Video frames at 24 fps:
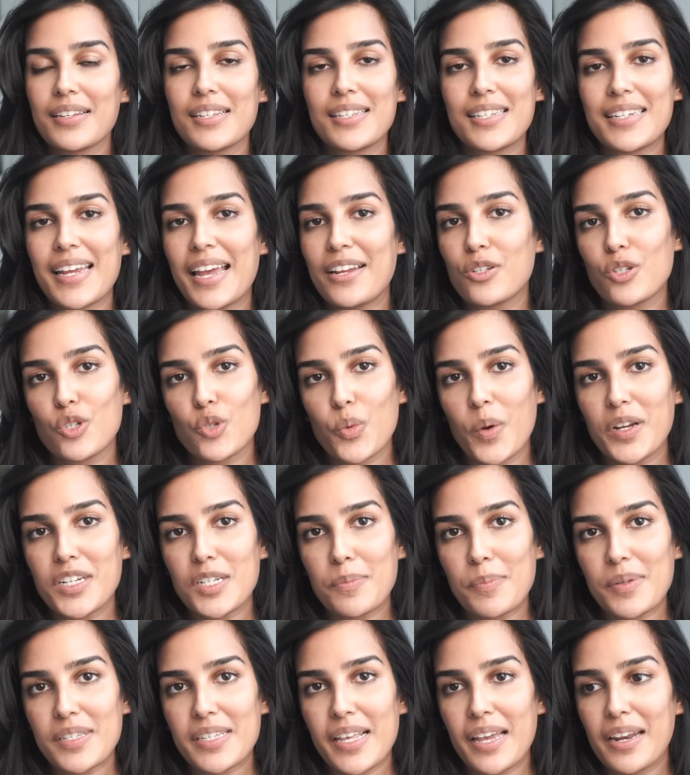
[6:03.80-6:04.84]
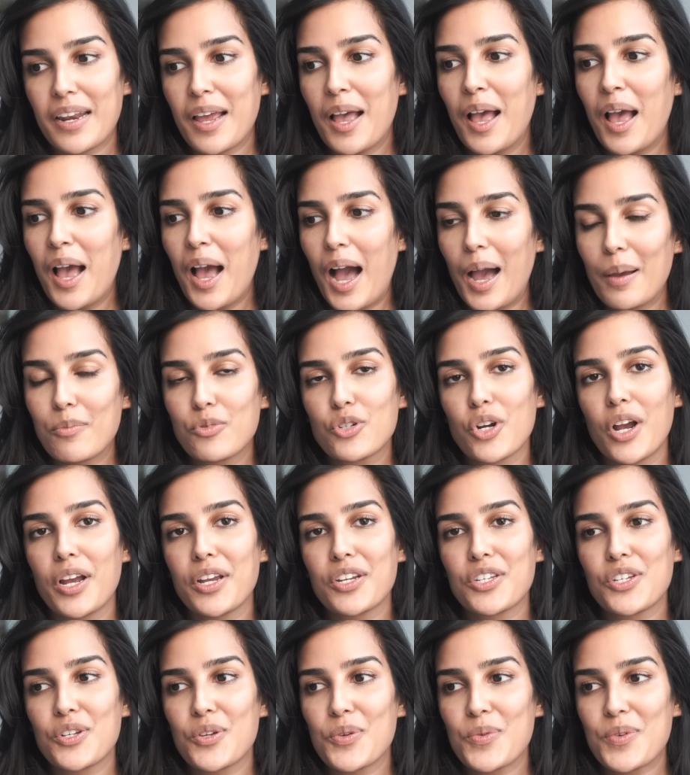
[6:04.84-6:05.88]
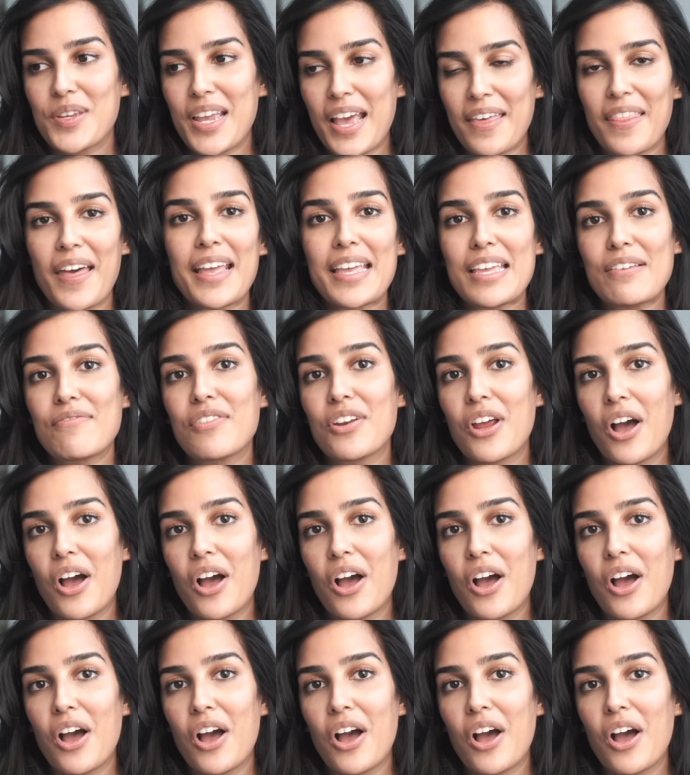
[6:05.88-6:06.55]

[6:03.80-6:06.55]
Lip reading: is 10 to 20%. I'm trying to get that even